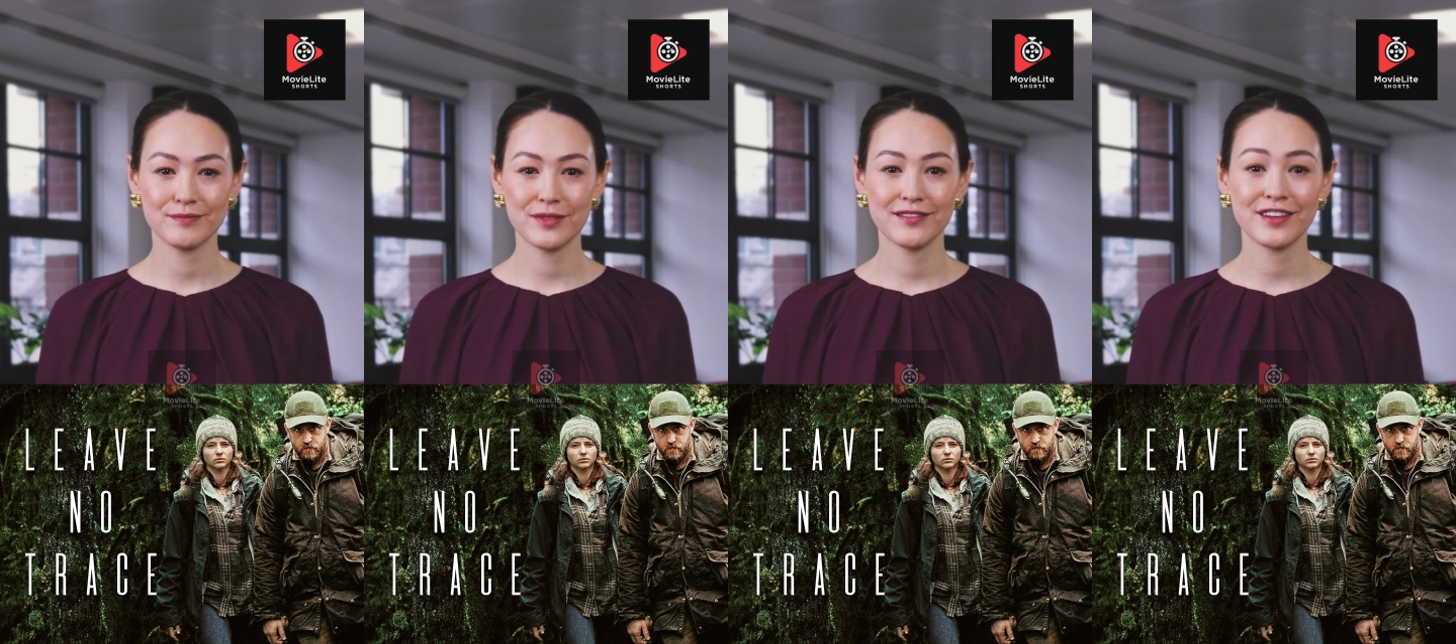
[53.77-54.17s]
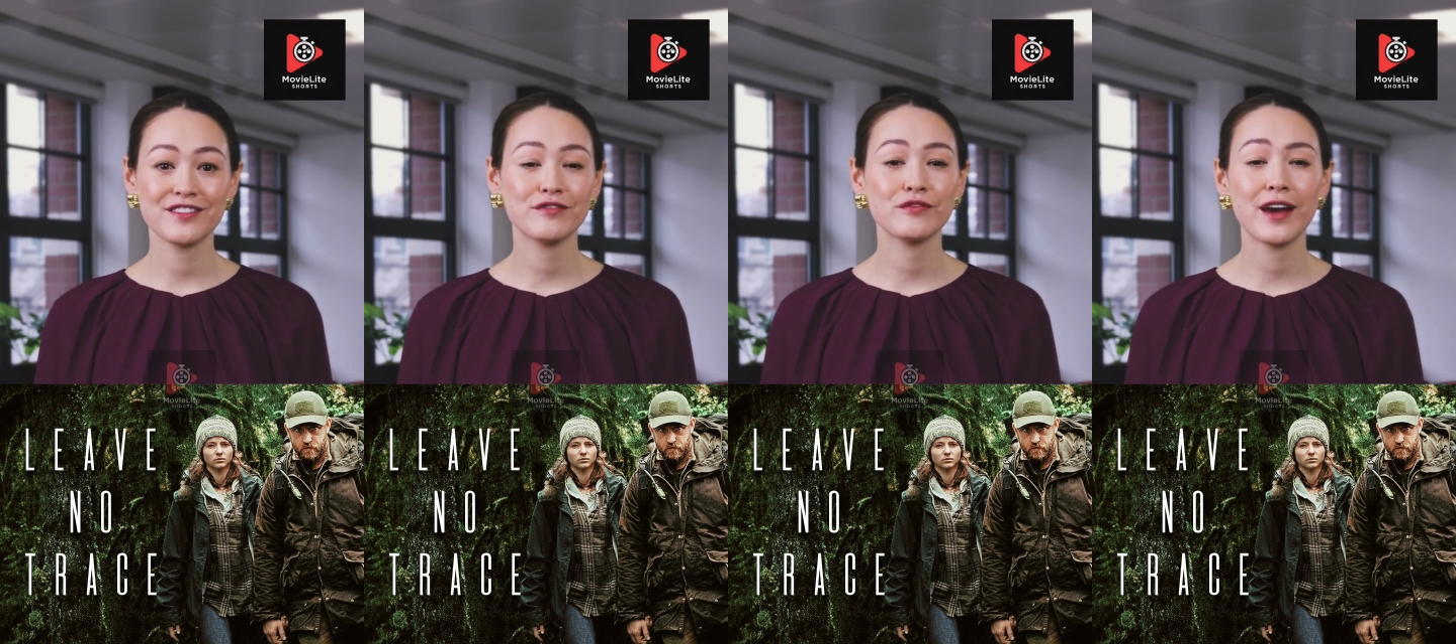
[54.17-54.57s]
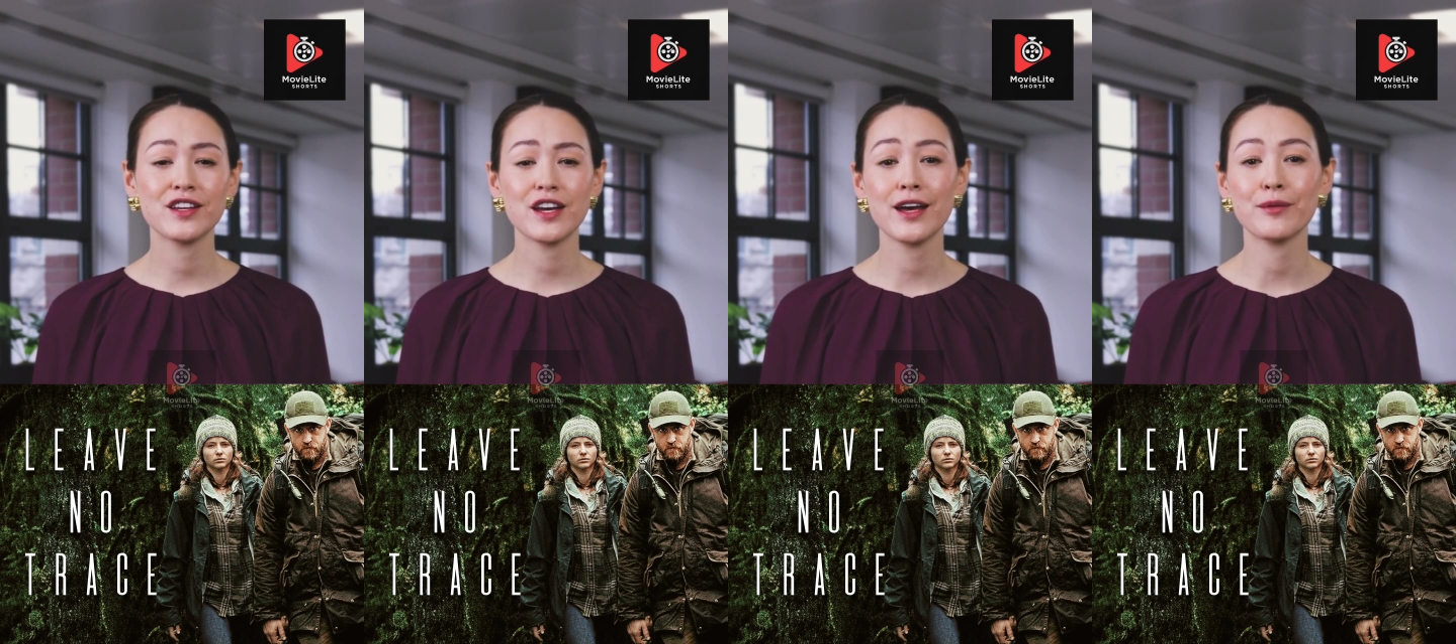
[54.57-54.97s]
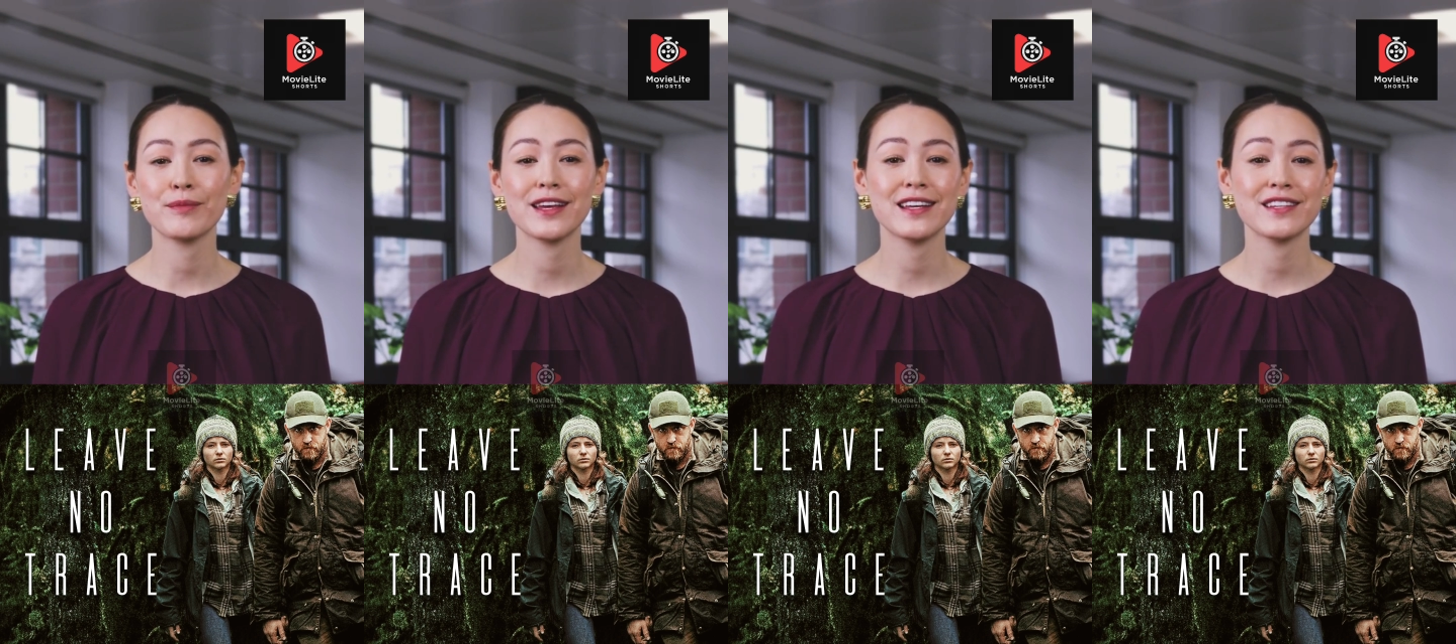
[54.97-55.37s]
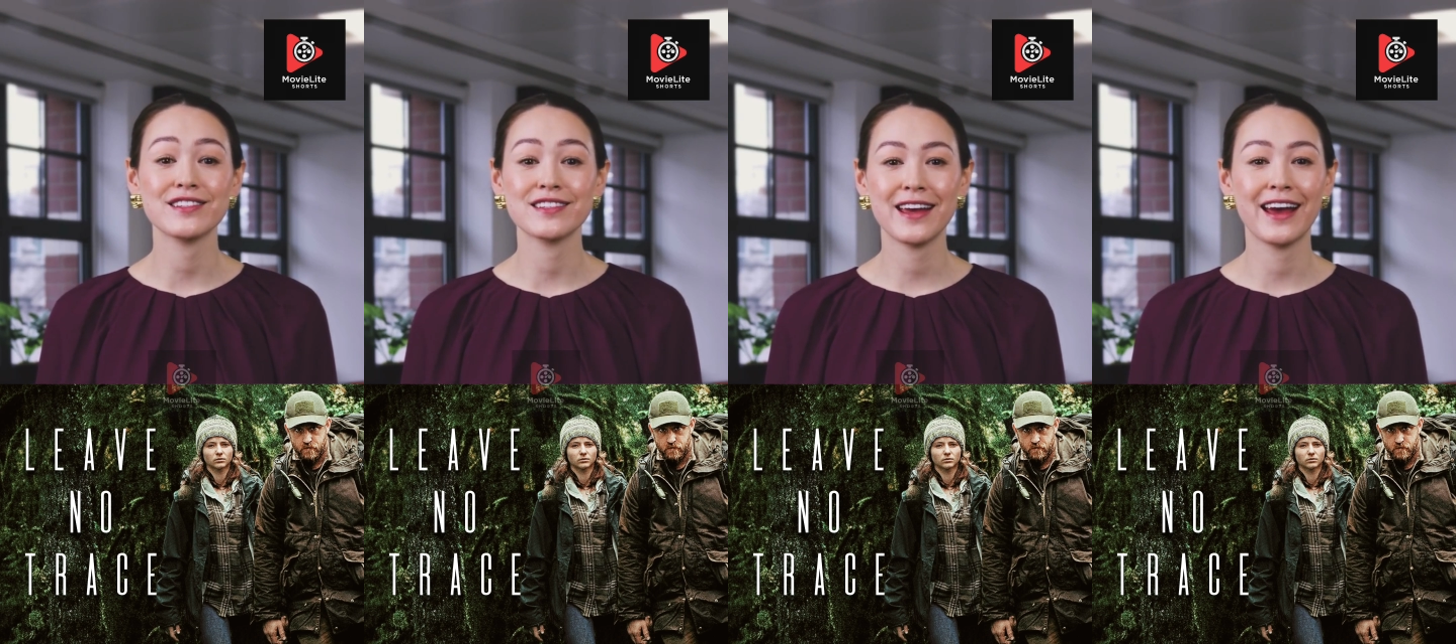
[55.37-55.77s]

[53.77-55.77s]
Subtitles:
But this fragile peace